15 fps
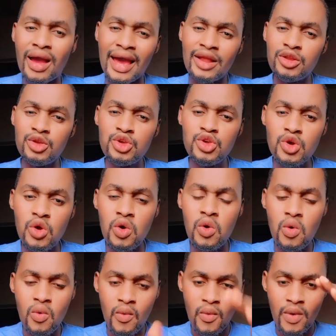can
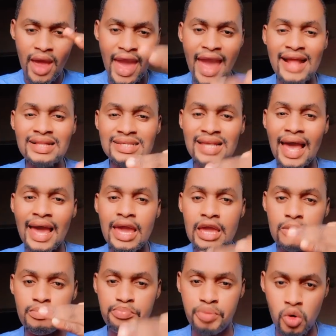you enter
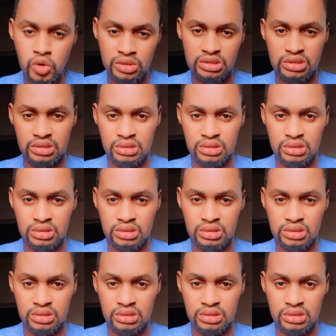a boat